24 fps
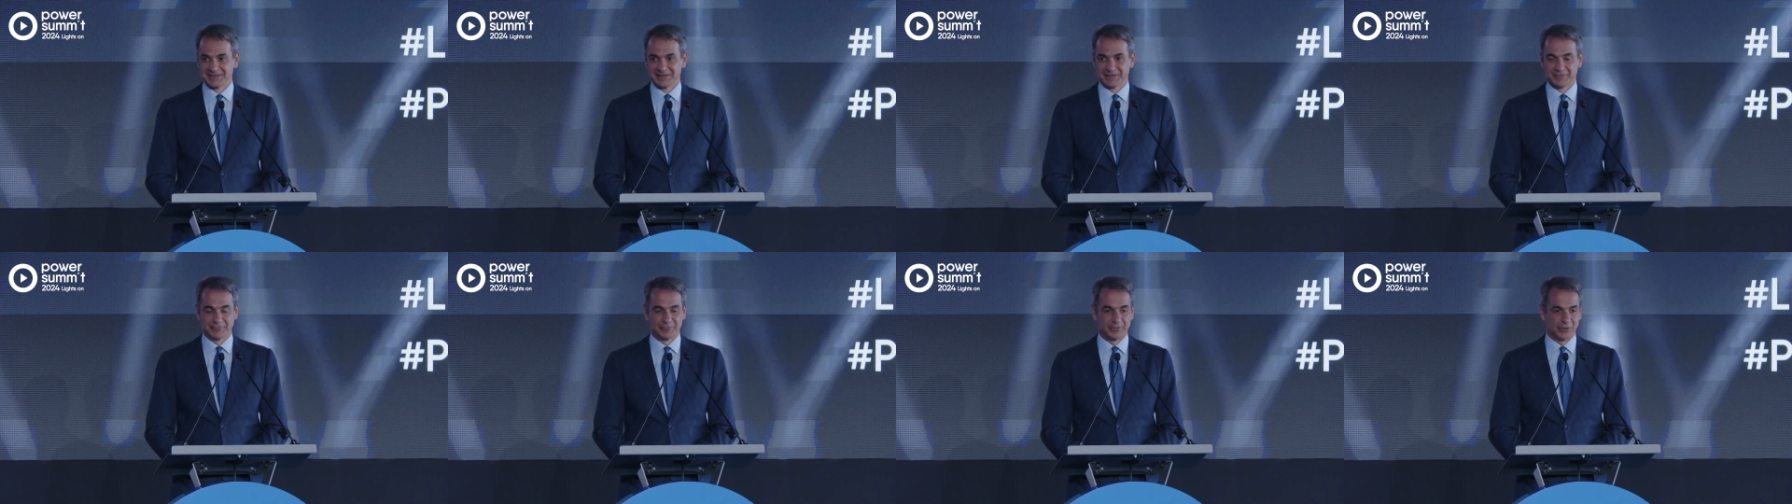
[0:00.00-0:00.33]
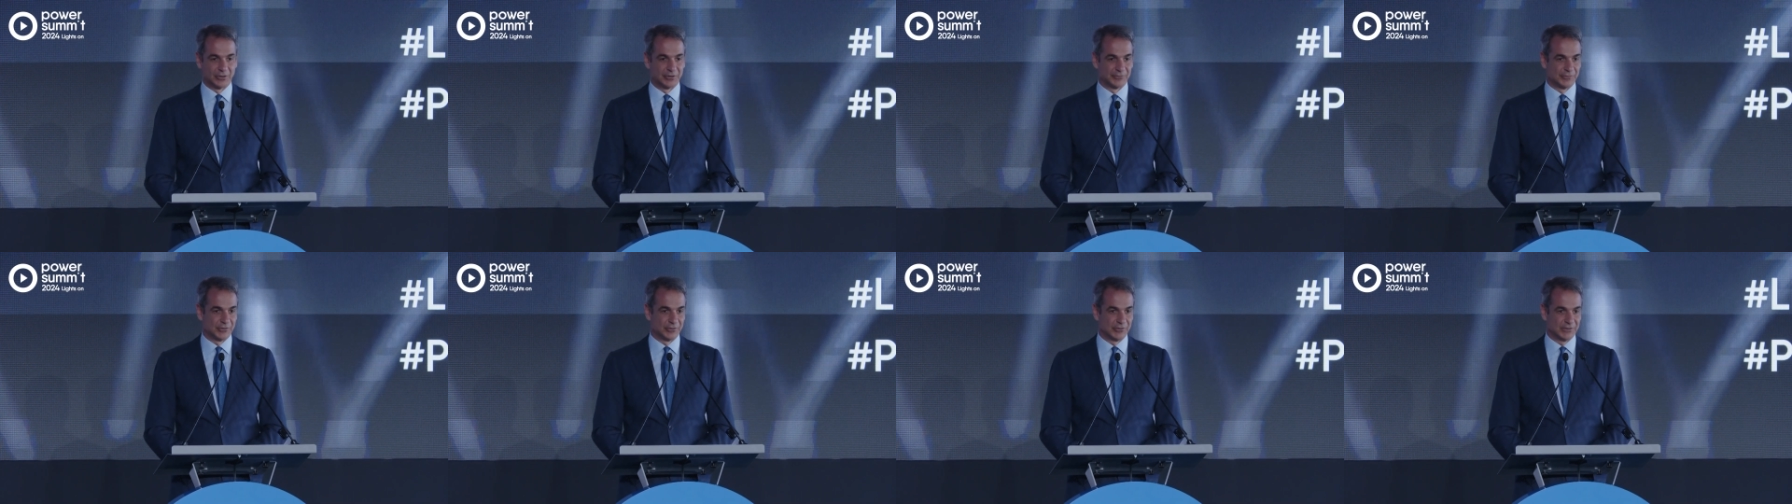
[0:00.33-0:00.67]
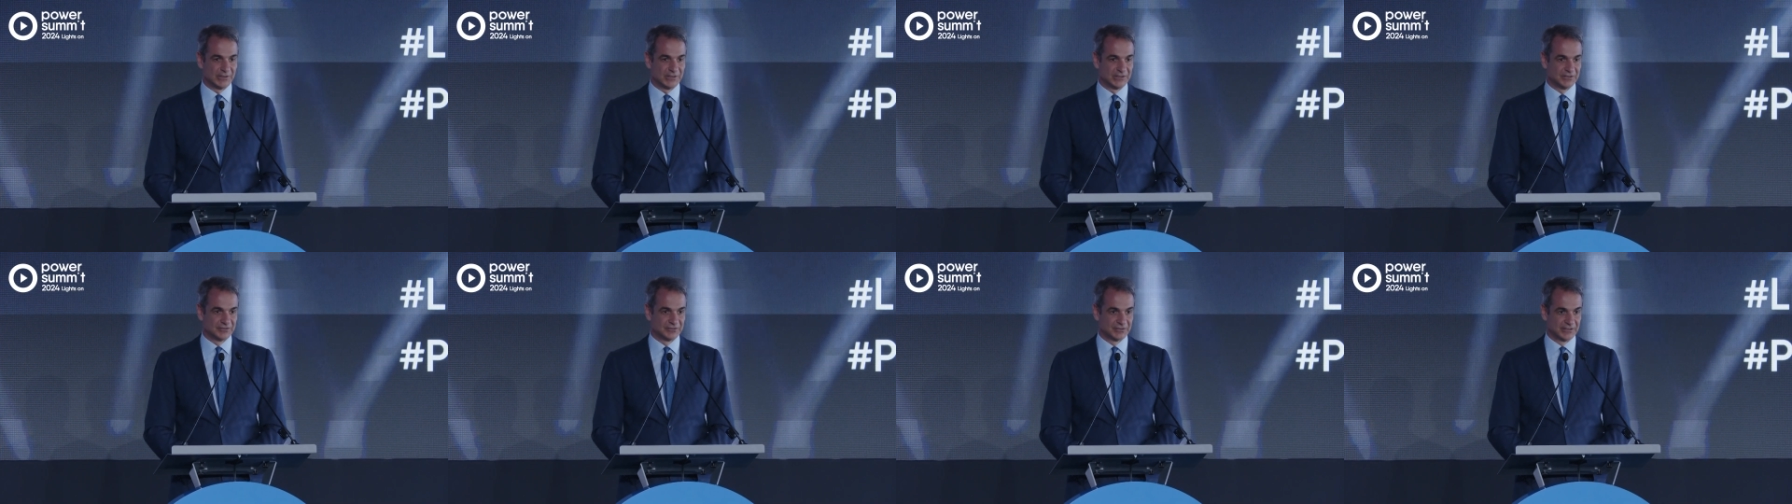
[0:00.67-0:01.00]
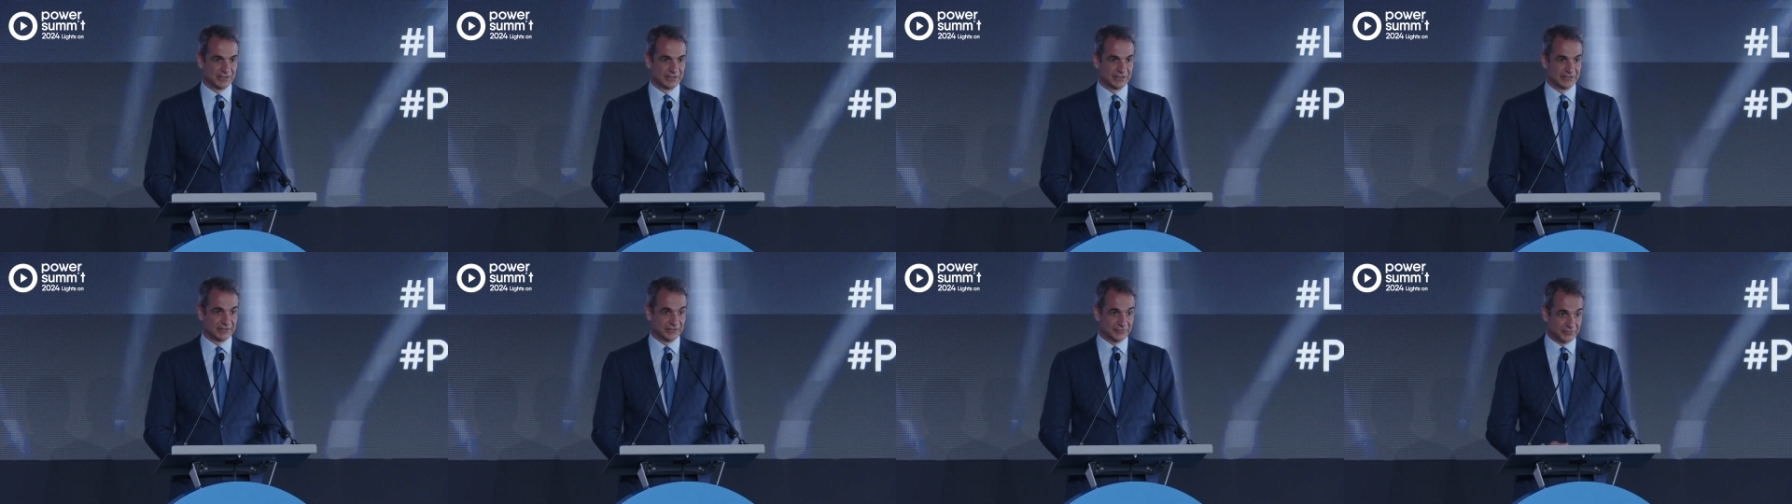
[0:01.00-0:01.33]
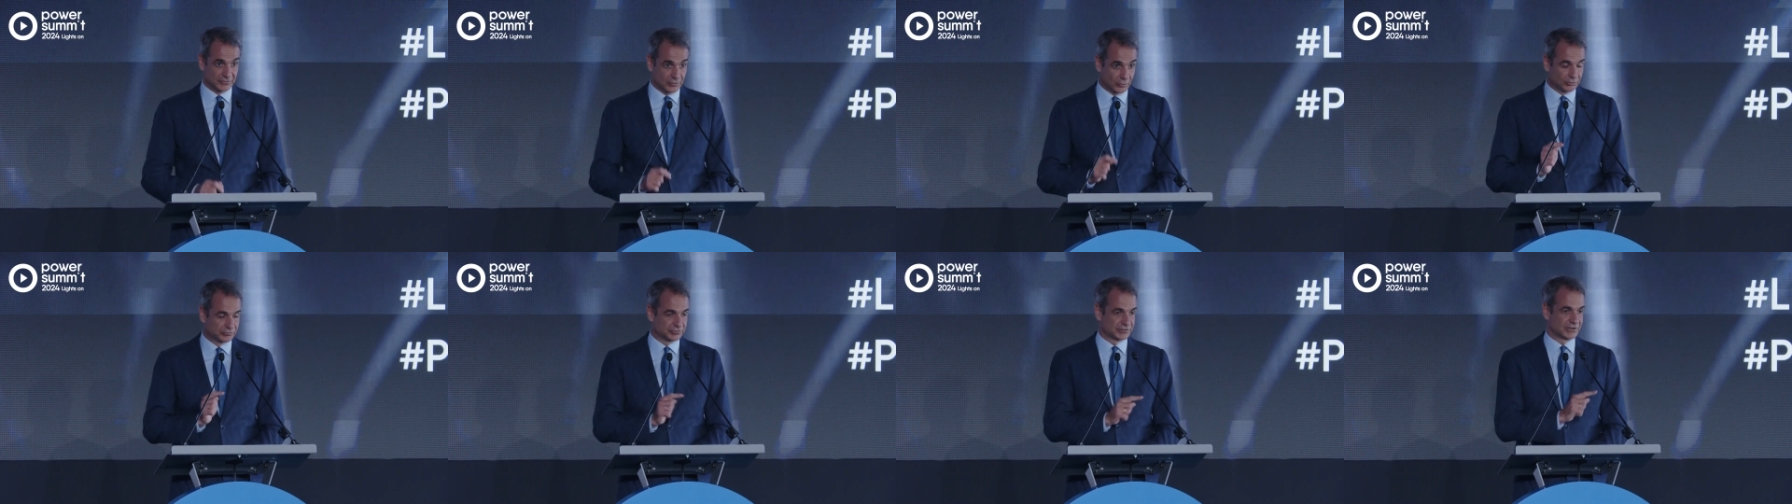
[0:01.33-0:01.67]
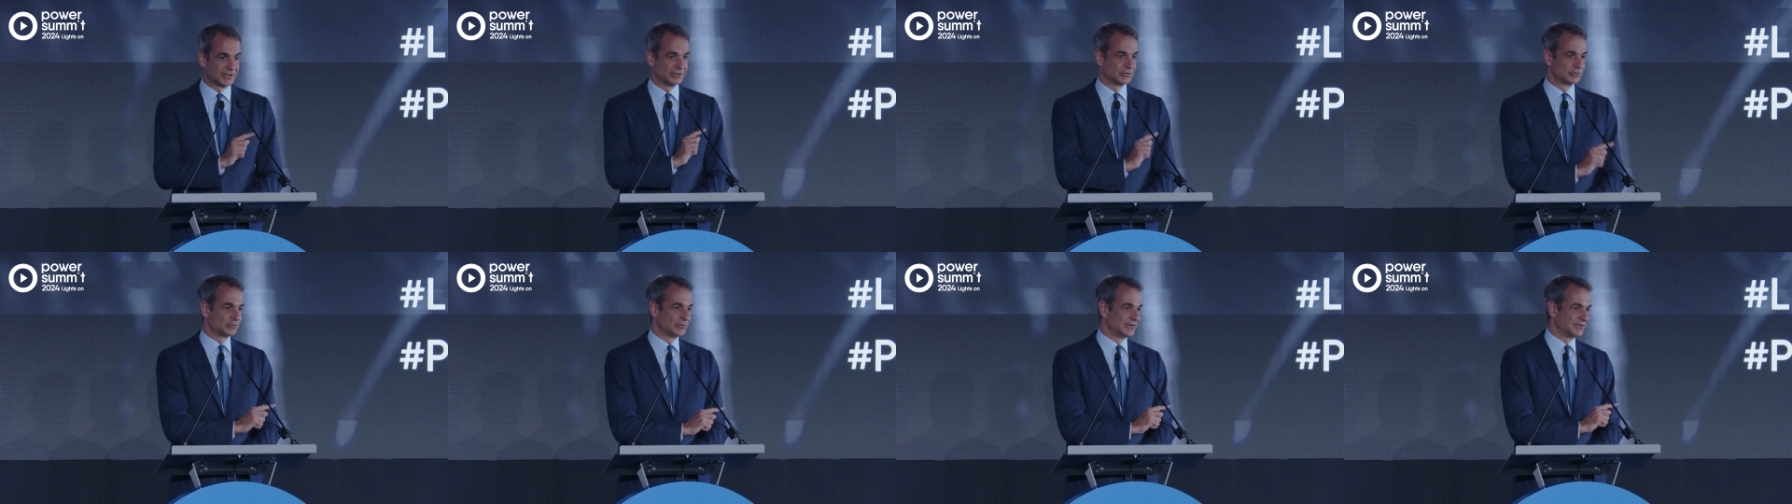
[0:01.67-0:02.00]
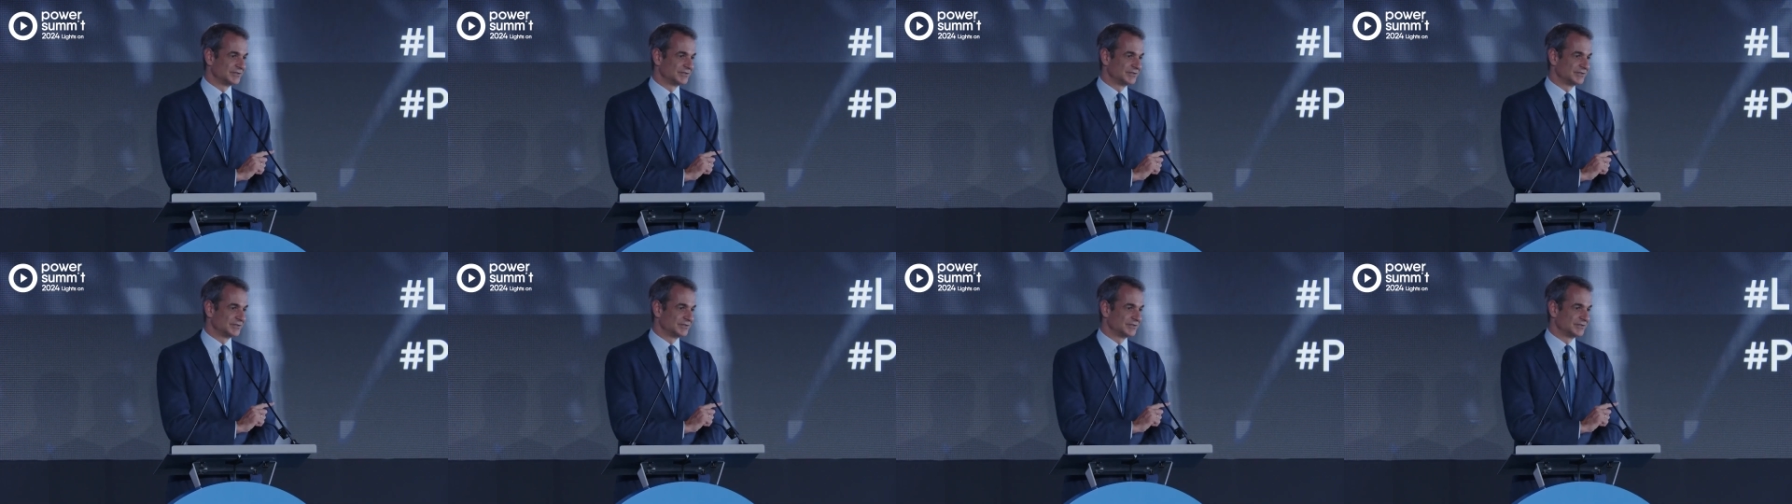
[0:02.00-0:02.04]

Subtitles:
very, very easily, it is those countries